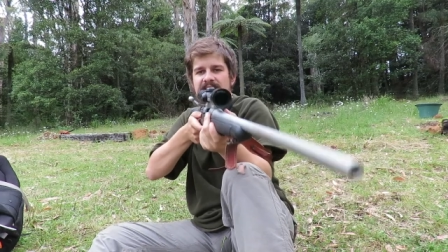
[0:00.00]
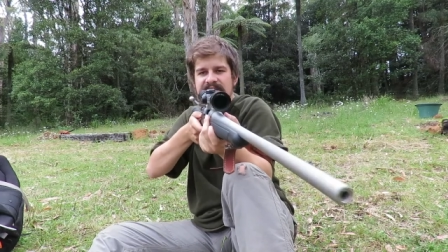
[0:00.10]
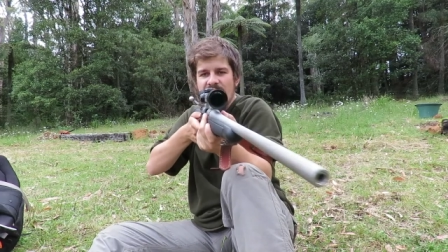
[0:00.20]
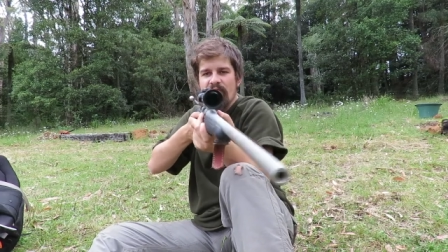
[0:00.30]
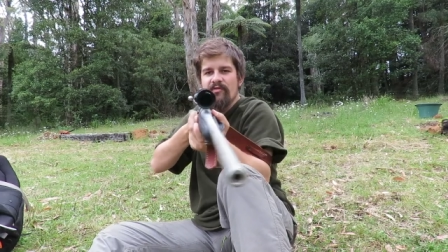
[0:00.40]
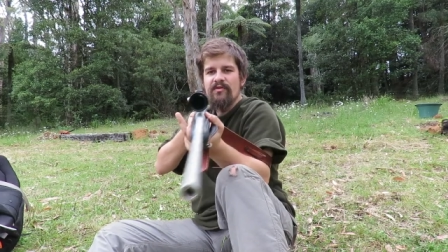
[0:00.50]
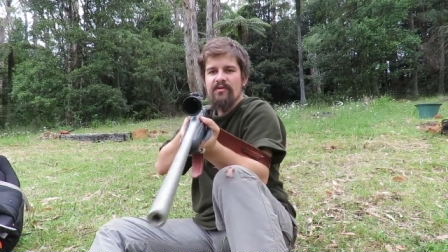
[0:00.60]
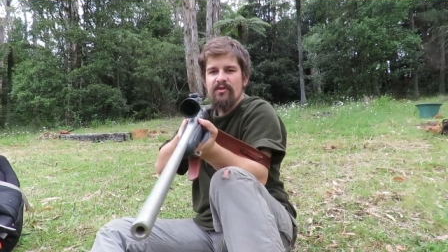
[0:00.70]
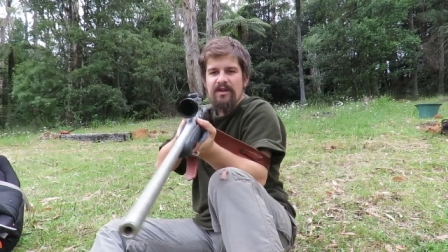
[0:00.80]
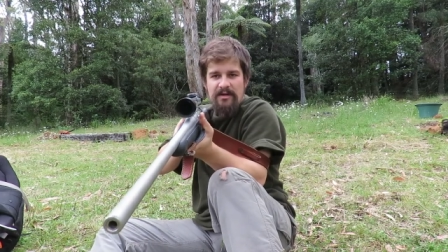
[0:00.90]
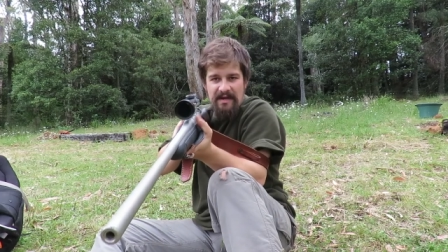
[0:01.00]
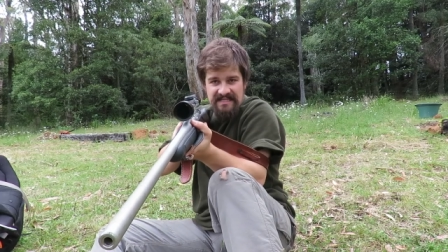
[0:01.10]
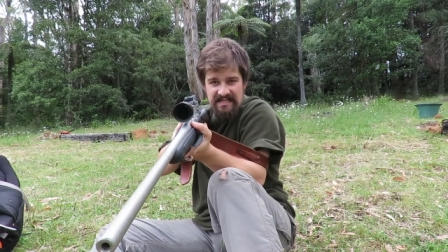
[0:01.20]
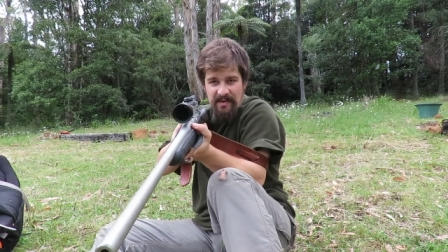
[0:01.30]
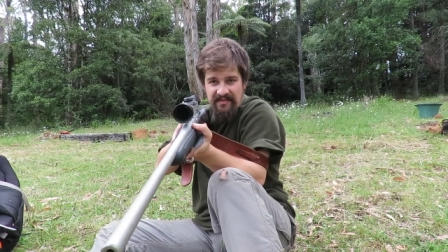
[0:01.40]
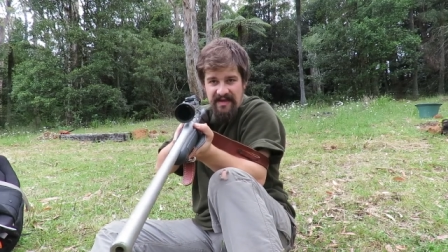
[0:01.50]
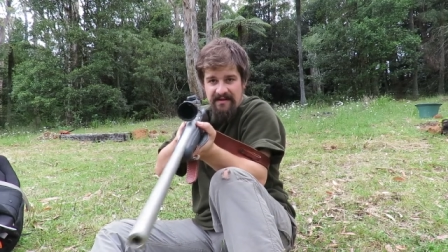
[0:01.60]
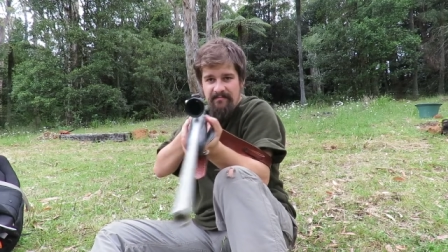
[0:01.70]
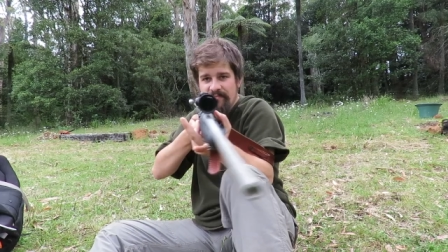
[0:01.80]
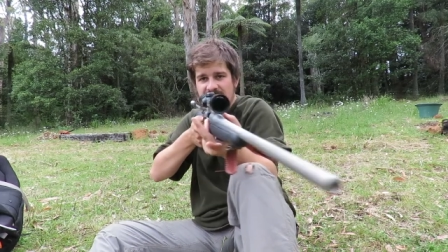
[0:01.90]
And so you need to anticipate
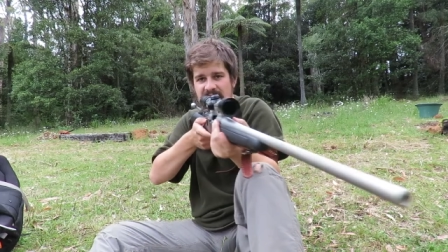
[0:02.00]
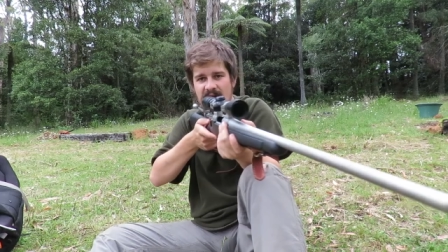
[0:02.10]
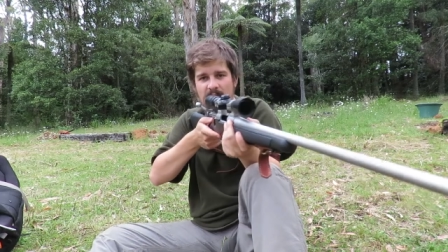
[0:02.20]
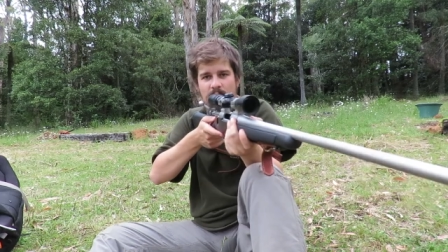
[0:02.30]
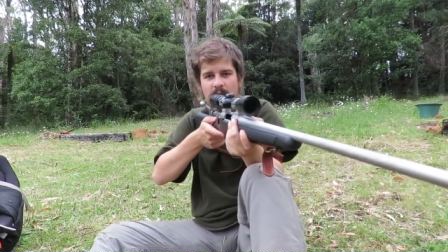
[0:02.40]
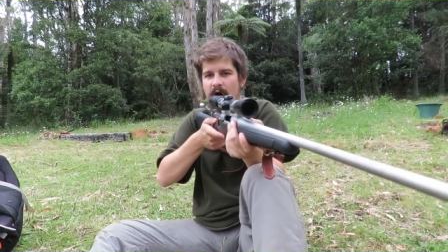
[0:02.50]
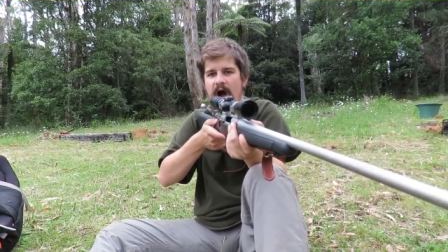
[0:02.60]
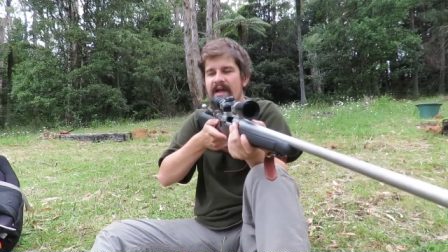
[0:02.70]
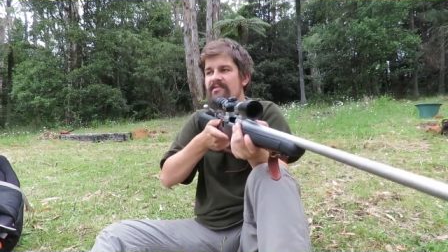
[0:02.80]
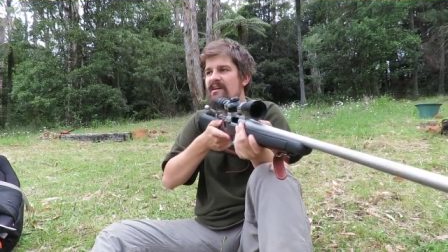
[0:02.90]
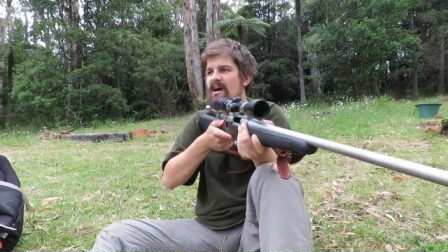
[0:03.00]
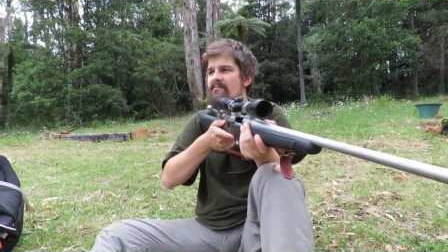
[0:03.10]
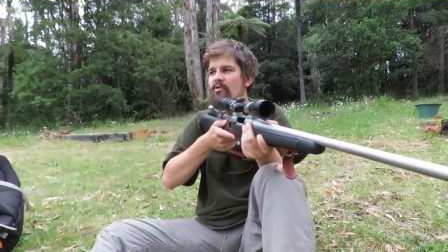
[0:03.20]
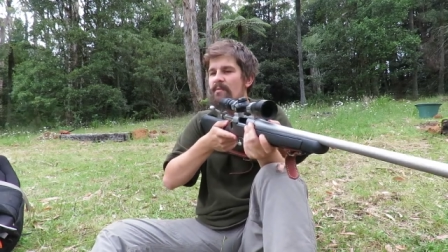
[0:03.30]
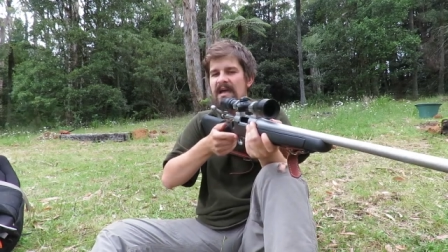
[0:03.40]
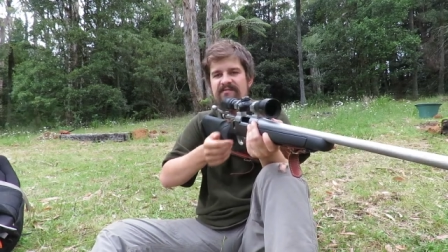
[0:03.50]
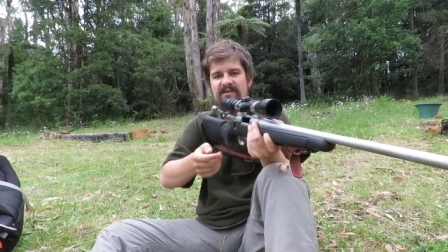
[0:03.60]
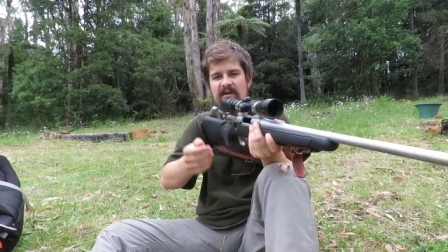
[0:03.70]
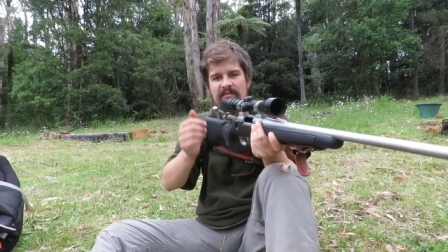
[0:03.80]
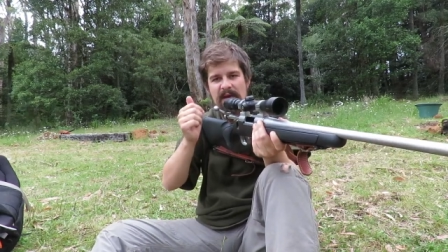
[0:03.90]
that. I think I normally have
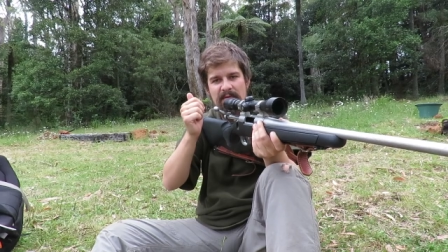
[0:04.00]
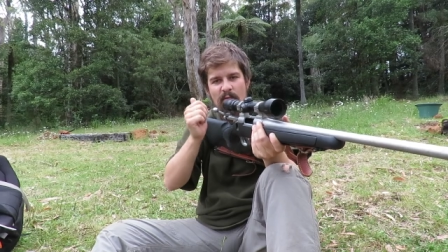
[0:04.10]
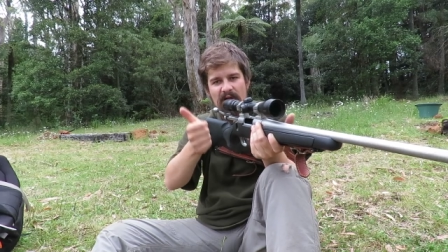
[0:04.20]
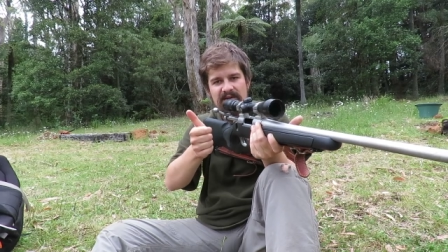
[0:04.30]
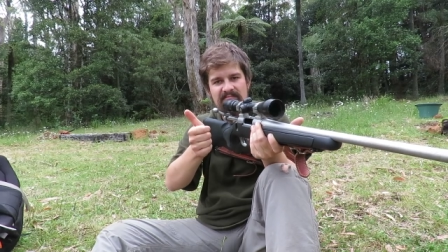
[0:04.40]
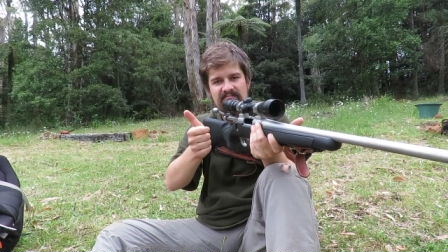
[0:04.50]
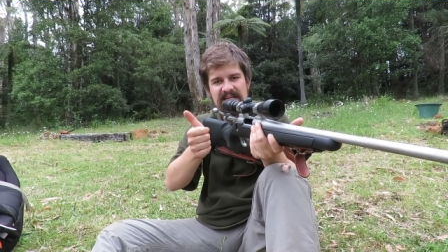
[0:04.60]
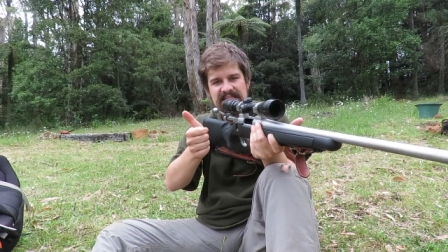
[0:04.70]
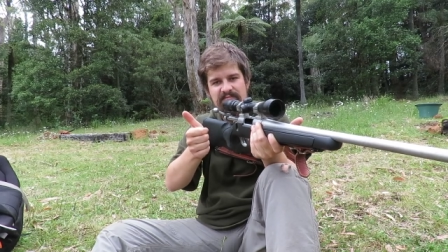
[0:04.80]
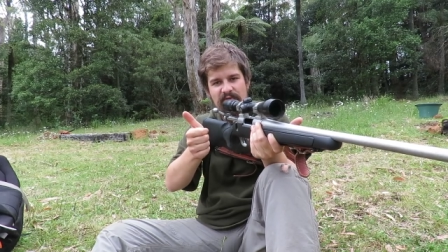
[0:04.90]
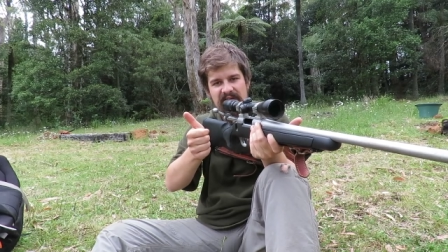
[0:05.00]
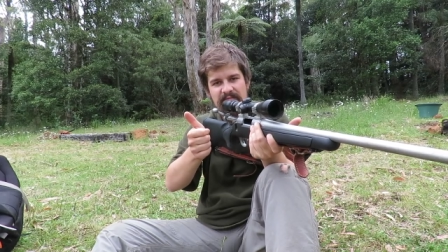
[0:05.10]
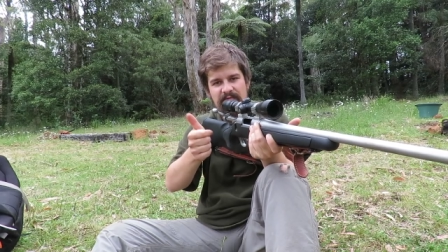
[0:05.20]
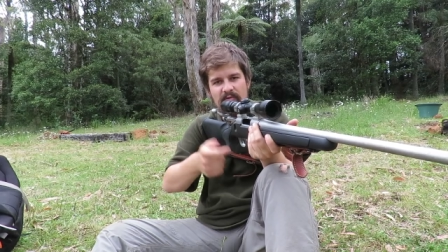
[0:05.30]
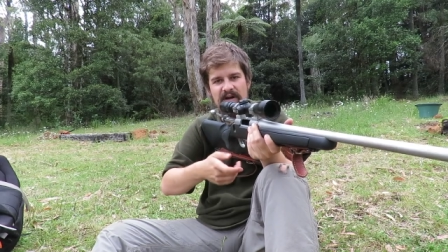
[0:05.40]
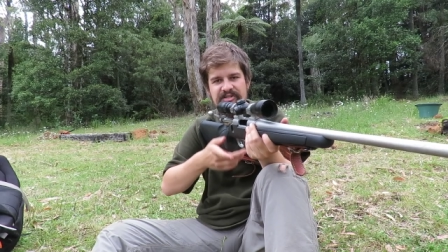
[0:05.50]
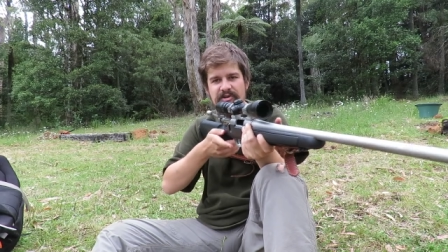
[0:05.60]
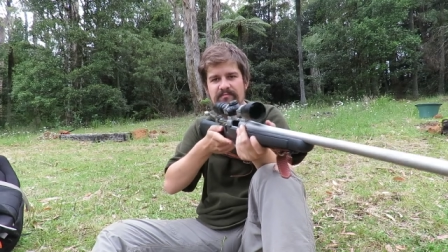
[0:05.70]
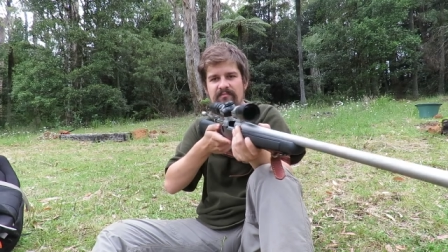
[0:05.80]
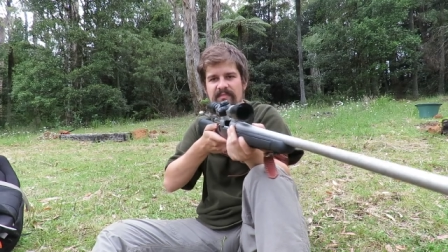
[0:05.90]
time for maybe one decent breath before I
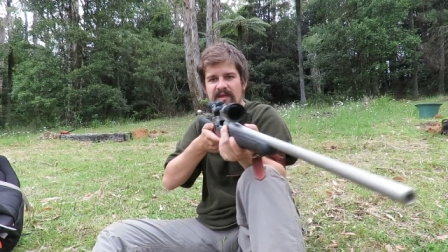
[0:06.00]
shoot.